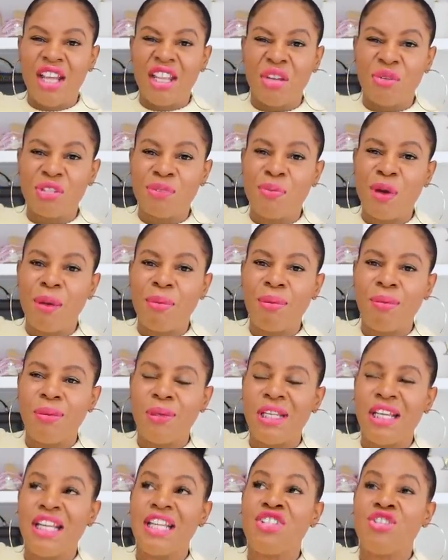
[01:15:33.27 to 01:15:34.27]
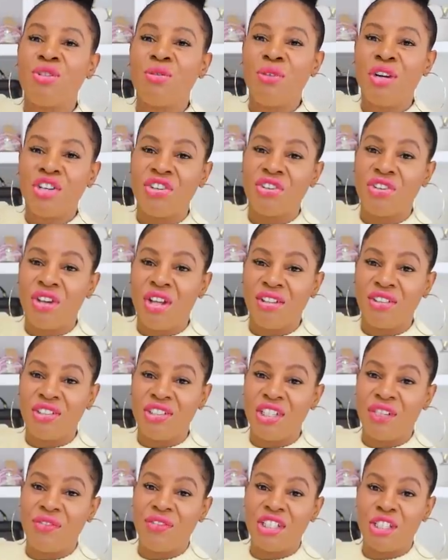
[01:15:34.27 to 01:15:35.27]
there was probably a two hundred dollar
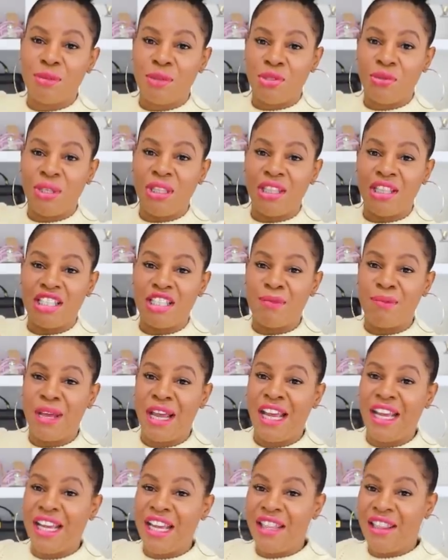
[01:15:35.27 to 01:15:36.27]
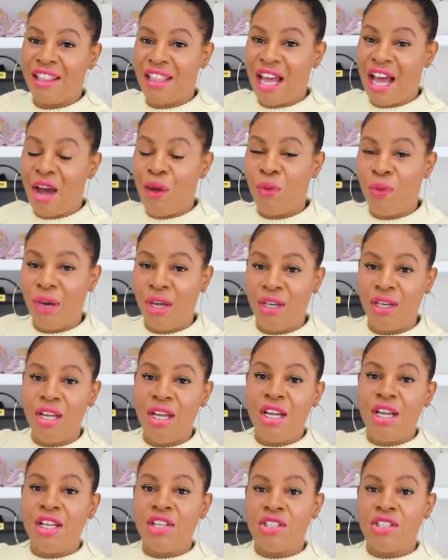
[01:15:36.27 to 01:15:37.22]
difference between this bag and that one.